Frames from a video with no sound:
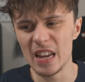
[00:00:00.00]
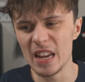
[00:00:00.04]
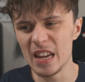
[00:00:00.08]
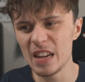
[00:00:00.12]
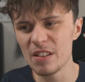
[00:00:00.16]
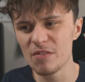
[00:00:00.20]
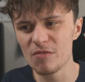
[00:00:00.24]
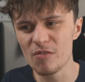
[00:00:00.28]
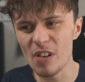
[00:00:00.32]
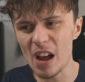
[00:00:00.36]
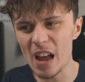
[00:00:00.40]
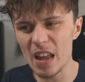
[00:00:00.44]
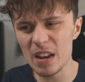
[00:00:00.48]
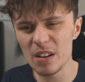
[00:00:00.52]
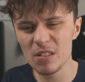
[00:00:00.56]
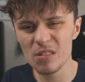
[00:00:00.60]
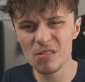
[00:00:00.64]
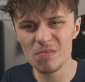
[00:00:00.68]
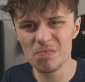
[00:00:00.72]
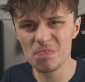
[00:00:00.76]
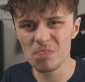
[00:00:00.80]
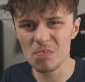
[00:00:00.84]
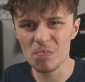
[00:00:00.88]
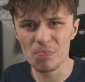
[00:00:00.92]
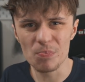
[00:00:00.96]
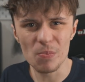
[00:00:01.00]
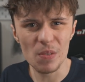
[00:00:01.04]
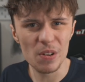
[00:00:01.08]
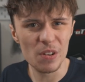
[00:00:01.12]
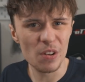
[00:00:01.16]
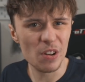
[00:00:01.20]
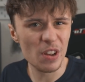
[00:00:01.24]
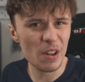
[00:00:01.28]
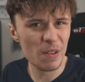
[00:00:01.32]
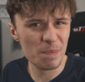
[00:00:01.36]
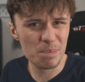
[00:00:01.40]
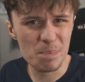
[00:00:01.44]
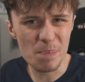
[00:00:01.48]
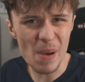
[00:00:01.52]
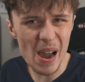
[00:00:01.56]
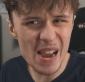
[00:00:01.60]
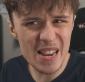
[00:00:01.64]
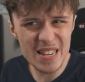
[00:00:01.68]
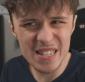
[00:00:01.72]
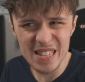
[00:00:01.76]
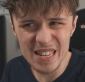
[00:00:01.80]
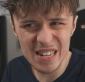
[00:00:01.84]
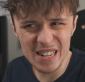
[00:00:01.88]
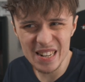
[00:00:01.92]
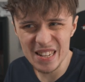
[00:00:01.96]
it ran
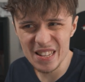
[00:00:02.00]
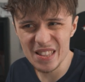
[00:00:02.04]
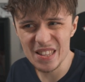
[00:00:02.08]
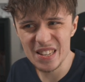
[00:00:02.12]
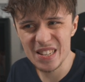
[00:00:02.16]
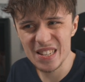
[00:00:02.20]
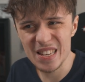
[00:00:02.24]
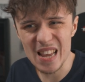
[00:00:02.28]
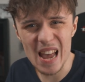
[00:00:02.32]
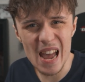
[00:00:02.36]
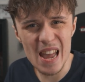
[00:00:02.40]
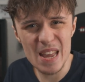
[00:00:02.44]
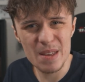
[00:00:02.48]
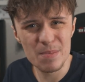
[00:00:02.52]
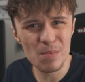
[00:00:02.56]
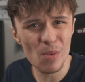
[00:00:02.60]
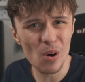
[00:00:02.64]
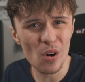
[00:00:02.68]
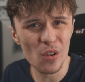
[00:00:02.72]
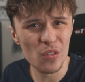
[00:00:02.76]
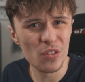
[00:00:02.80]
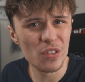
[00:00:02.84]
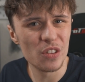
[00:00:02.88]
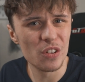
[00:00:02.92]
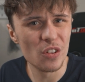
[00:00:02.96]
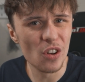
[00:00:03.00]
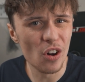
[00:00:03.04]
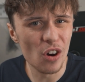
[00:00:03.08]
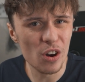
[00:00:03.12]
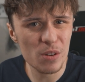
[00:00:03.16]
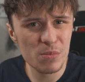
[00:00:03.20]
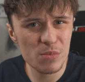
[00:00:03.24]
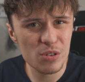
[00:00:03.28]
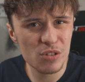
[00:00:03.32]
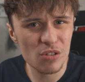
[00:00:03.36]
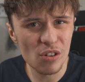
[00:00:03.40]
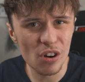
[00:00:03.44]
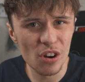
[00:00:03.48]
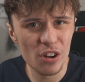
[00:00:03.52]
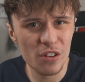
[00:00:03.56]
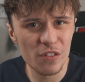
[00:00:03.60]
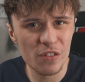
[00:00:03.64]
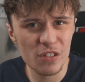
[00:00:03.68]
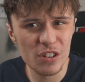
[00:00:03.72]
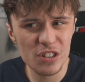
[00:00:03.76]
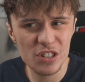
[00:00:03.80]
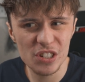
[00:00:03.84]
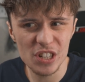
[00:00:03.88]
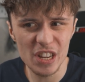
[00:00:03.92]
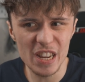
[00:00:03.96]
basically the same on the NIMEZ
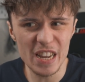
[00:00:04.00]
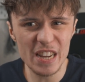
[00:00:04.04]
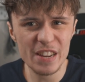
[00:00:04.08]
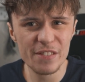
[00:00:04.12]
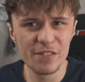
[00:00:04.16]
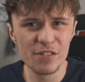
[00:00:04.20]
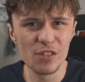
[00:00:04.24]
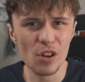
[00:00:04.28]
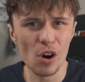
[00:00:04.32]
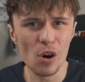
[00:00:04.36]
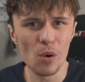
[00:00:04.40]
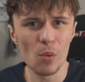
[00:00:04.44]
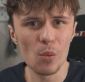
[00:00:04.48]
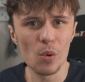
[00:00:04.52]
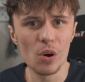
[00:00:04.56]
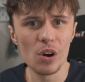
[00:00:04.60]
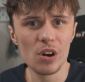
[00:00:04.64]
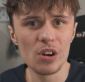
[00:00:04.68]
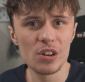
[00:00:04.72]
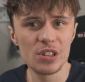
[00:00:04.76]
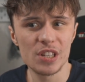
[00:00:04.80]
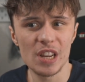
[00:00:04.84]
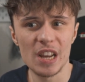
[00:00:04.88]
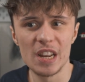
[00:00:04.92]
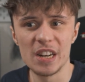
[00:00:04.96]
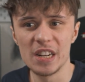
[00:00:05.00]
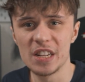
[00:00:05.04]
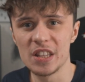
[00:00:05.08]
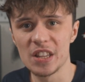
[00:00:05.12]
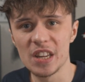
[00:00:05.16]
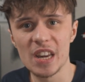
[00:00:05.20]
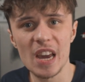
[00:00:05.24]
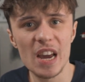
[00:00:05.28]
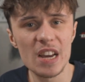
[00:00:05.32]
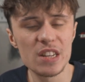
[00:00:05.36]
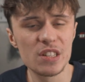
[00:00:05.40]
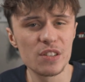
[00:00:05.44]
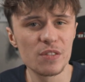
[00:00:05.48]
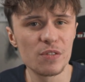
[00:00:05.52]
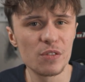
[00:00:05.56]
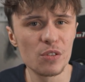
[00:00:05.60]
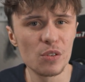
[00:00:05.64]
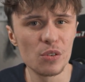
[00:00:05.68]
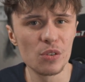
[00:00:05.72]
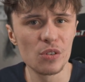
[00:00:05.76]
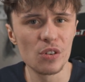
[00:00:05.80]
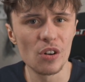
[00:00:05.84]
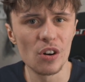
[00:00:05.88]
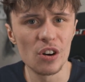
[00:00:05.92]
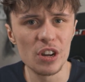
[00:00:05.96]
drivers, if not worse, and in the case of
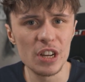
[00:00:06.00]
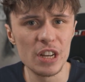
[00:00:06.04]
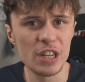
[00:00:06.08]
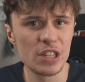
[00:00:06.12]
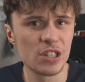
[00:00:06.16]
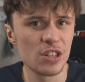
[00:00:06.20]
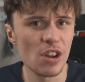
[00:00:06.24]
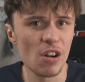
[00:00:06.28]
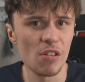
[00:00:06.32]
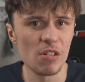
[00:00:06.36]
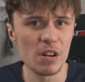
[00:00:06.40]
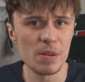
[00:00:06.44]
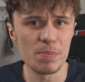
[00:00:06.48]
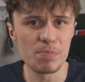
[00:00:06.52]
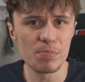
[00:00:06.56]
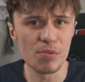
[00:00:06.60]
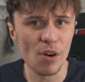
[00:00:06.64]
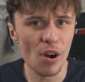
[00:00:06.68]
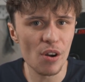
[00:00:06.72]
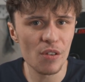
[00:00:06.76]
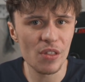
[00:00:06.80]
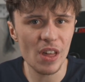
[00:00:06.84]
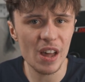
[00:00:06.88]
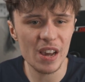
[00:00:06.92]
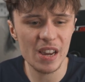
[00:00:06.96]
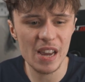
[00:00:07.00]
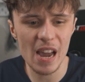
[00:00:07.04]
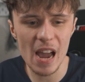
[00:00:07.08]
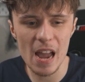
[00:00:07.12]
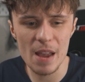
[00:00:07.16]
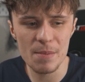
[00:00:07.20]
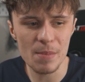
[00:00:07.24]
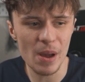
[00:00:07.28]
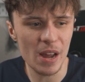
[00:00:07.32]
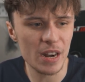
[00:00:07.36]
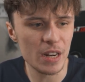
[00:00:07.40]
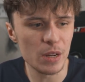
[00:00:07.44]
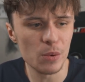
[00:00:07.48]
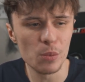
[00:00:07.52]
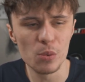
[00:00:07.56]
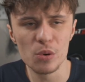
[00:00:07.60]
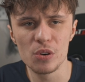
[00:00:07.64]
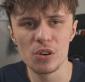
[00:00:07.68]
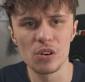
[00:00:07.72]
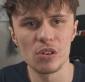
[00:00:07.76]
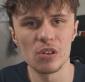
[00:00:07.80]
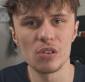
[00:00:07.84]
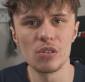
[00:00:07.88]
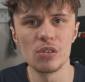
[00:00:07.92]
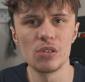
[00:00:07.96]
Fortnite, it totally broke that game and it
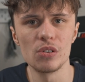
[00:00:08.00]
wouldn't